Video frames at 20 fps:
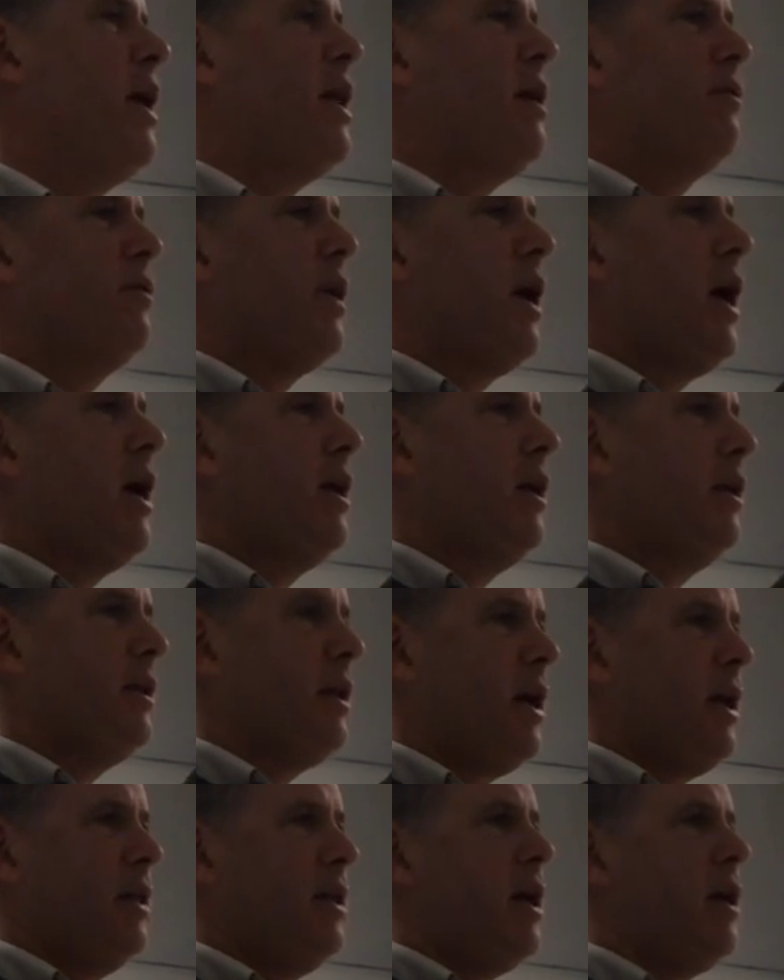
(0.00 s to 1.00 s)
might have had an
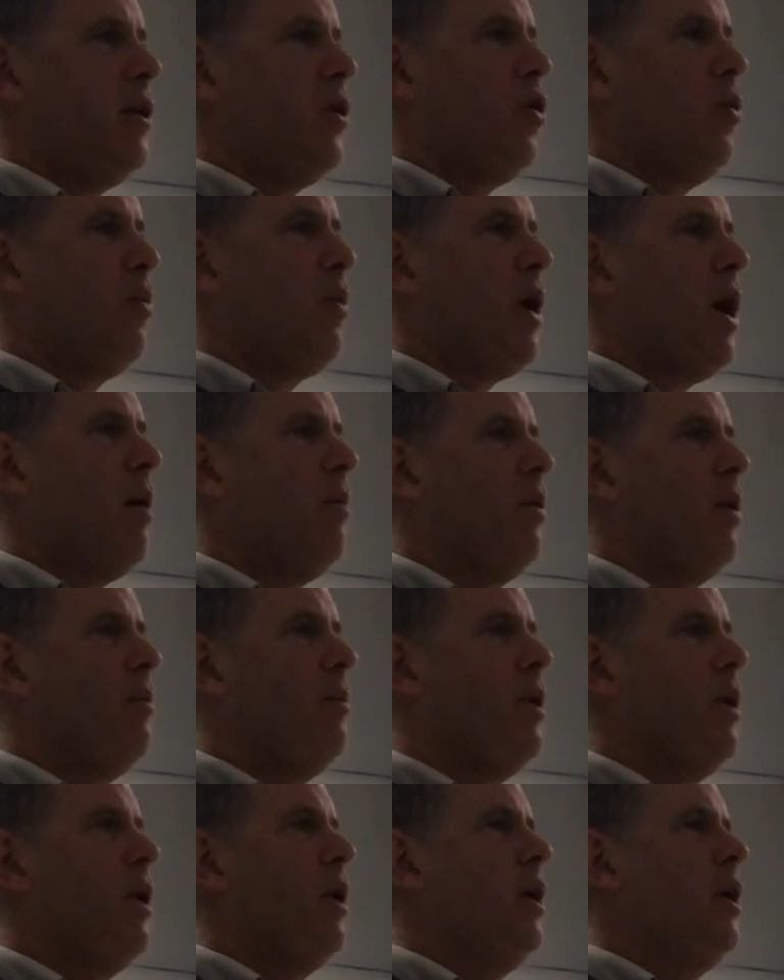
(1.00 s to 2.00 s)
identical problem